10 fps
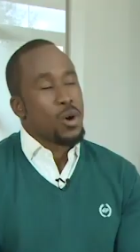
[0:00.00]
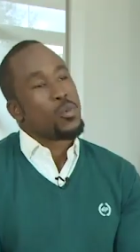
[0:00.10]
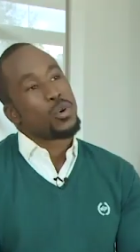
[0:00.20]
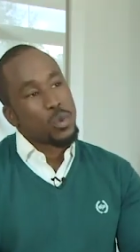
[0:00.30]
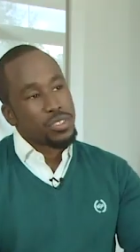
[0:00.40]

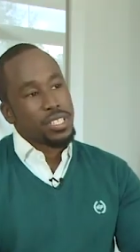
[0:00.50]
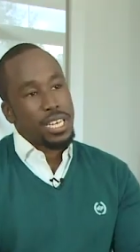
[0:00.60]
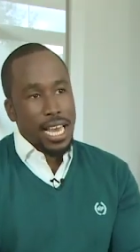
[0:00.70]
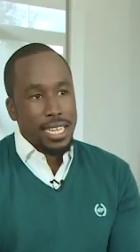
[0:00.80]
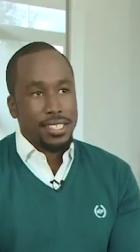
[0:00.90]
What was it
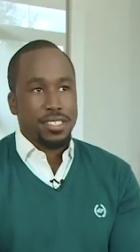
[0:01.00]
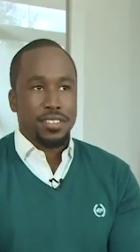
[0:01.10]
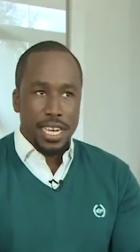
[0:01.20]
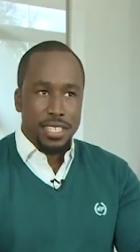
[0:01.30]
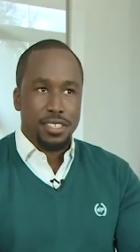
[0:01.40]
like
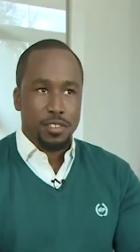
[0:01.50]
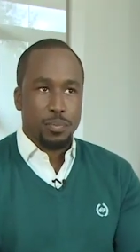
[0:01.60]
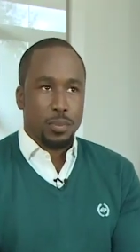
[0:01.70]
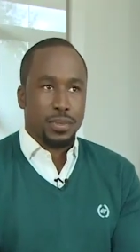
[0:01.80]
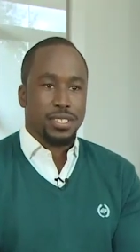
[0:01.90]
designing this
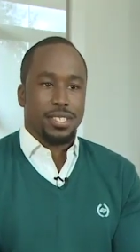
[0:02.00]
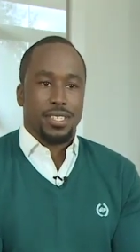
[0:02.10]
property?